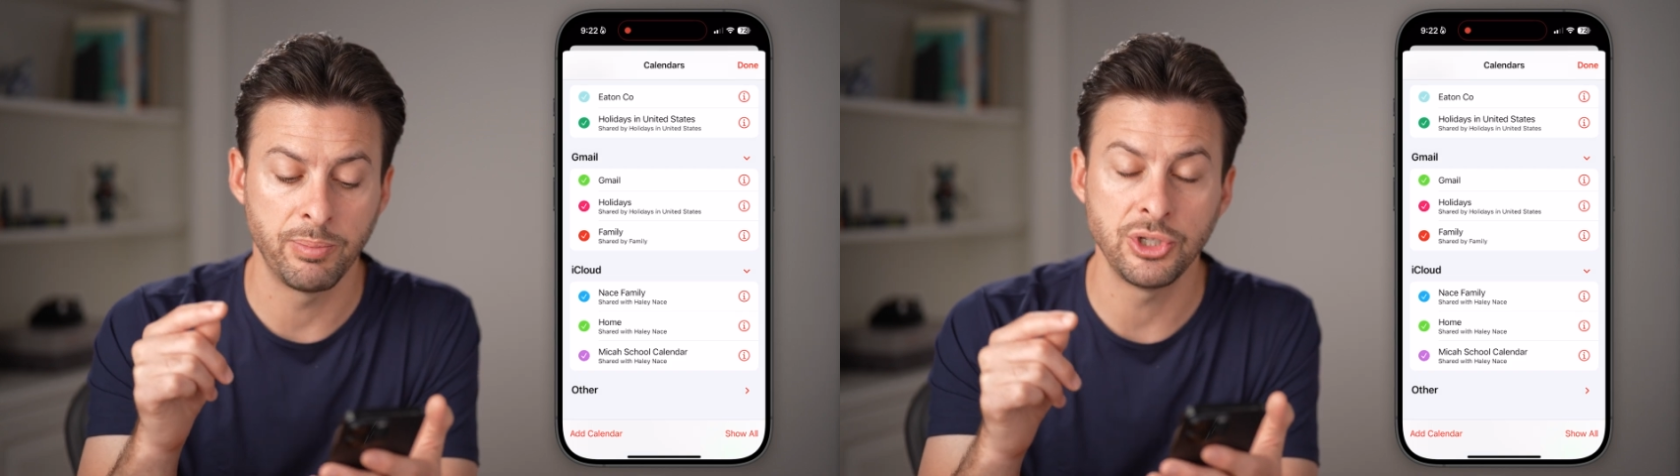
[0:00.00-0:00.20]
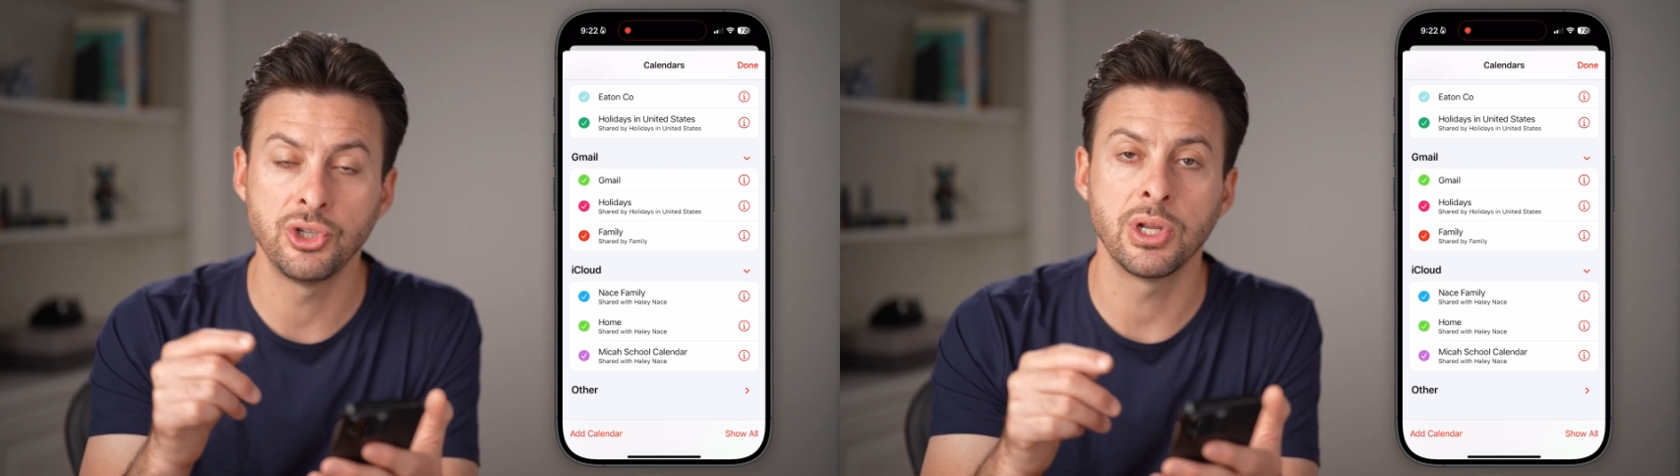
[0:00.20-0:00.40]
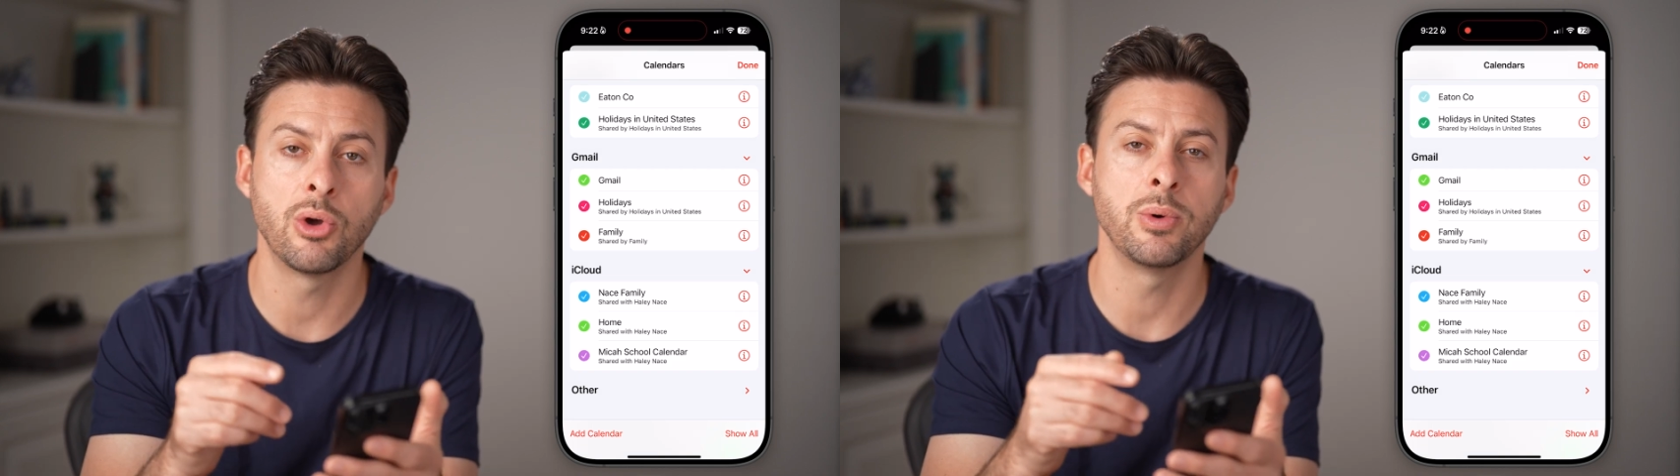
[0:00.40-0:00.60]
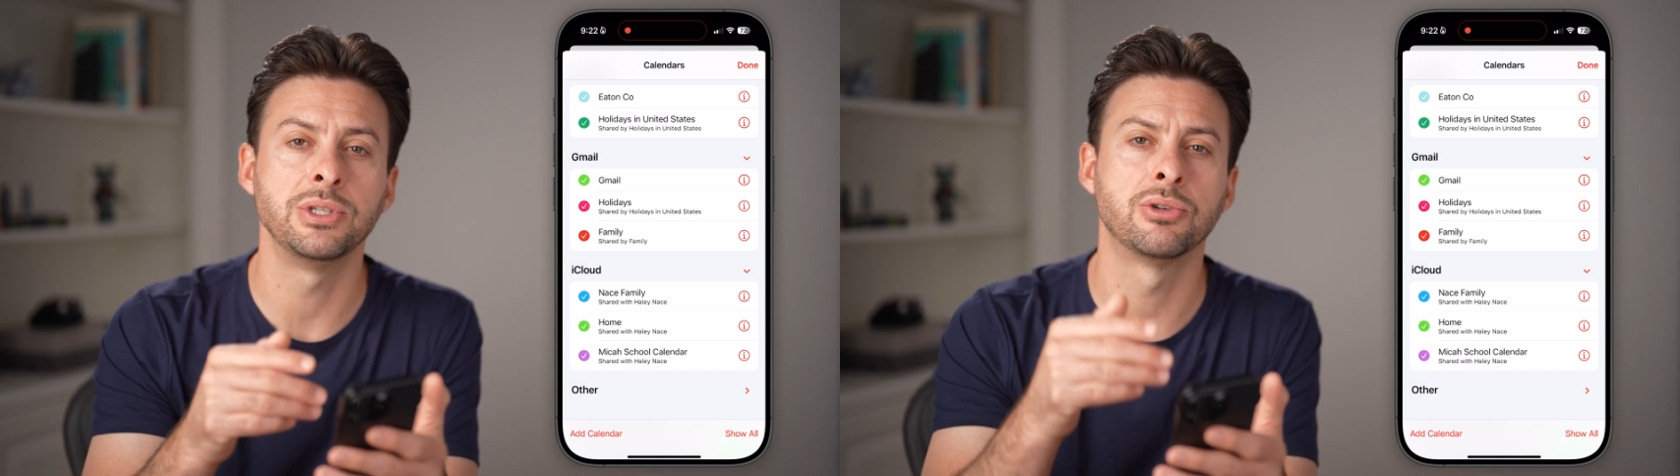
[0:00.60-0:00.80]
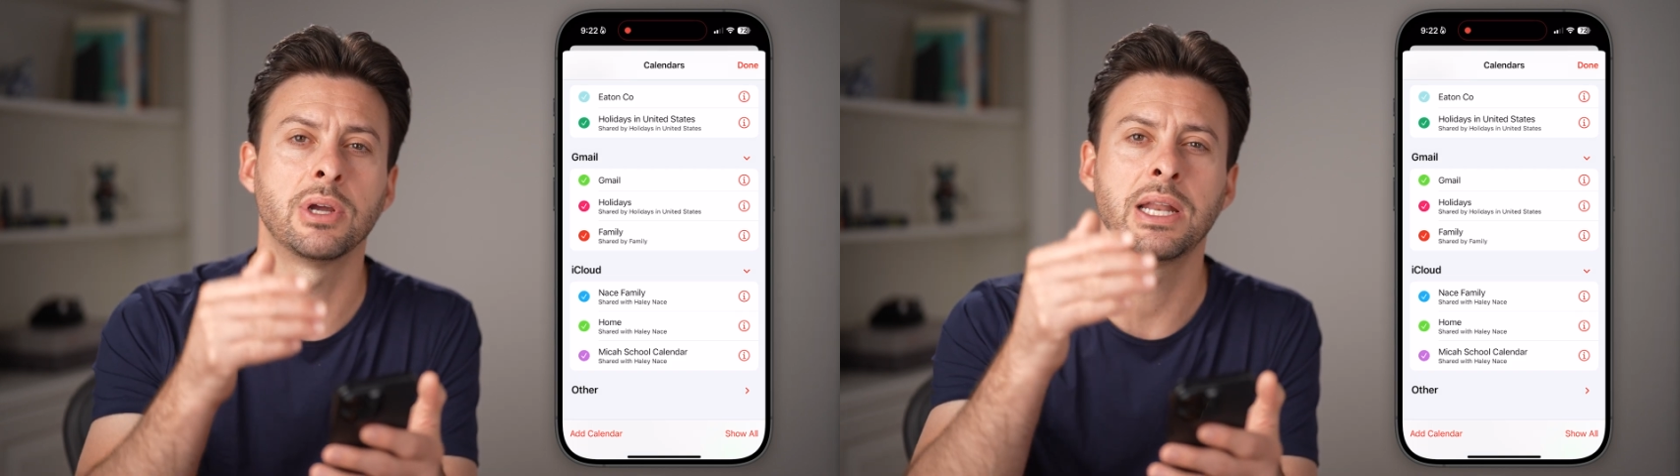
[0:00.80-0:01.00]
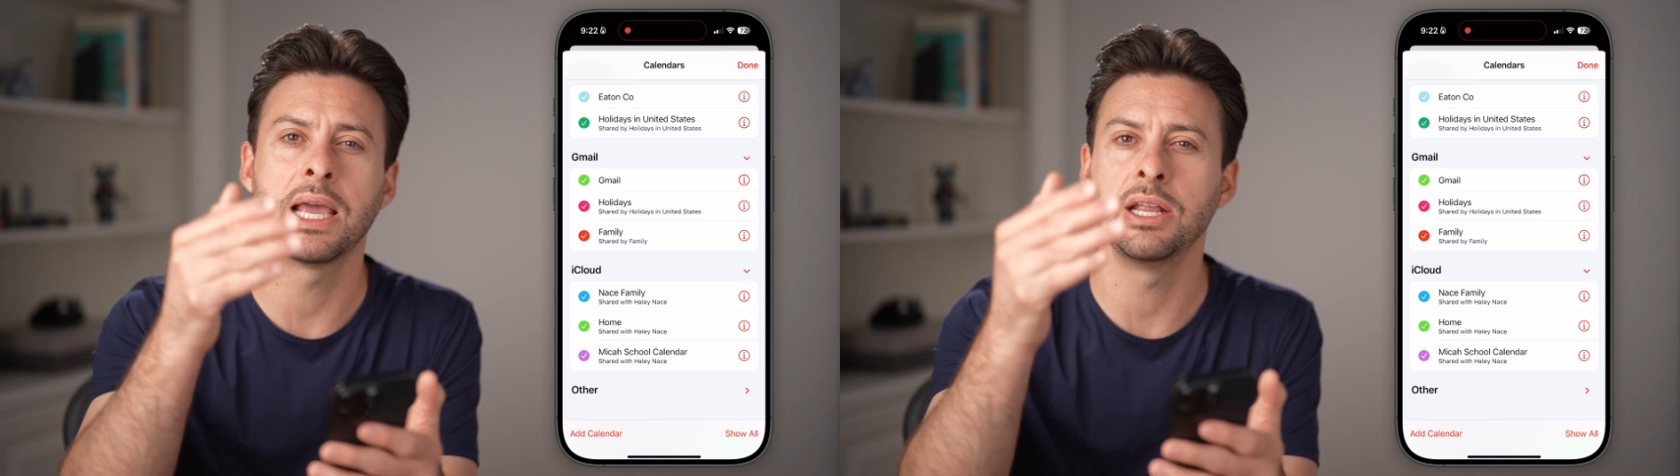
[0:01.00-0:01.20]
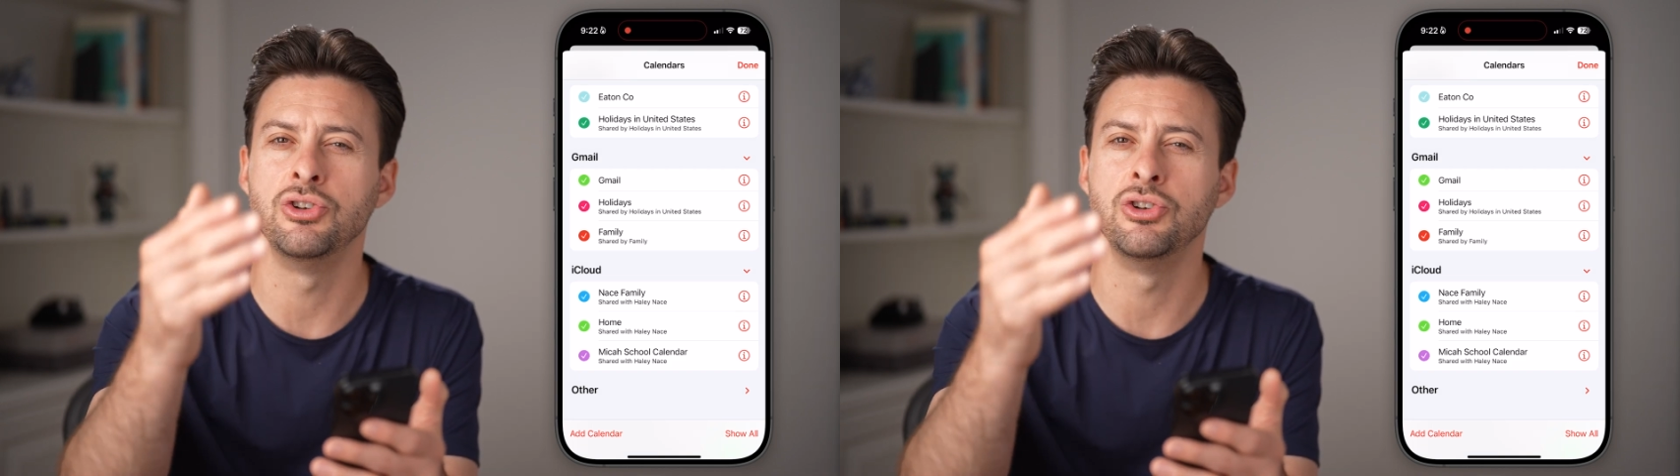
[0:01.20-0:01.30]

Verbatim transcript: but you can always create a